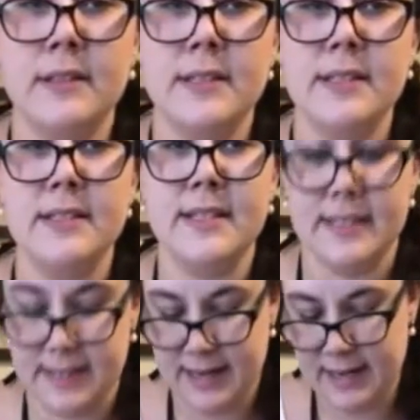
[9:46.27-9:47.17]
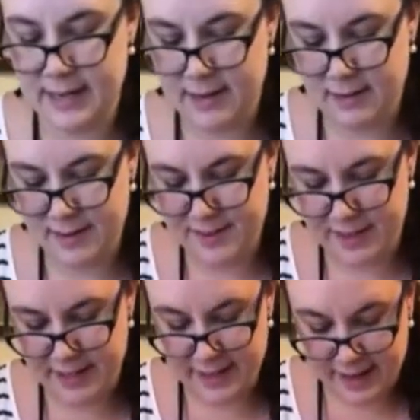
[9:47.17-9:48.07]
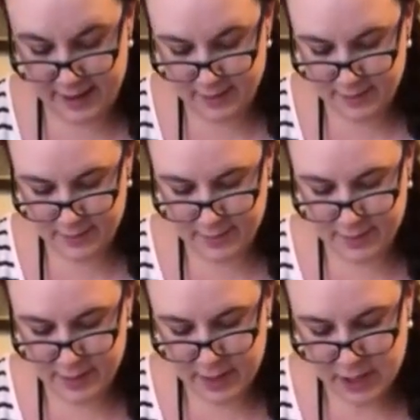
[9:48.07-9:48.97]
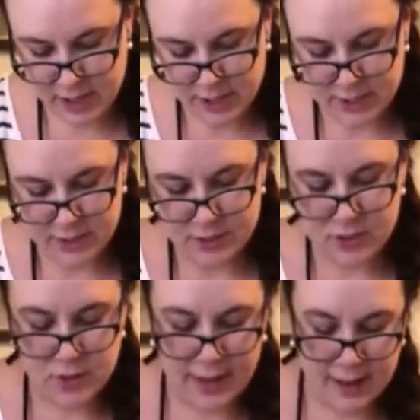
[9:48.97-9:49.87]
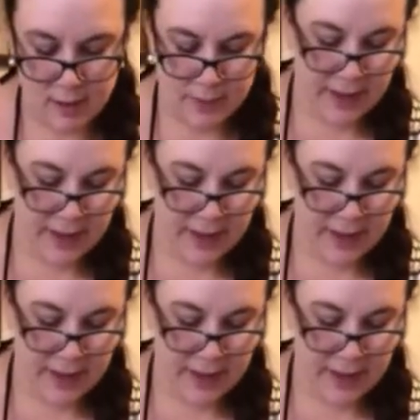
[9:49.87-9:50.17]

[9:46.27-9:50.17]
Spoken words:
You can see it's kind of getting all thick again. So to help it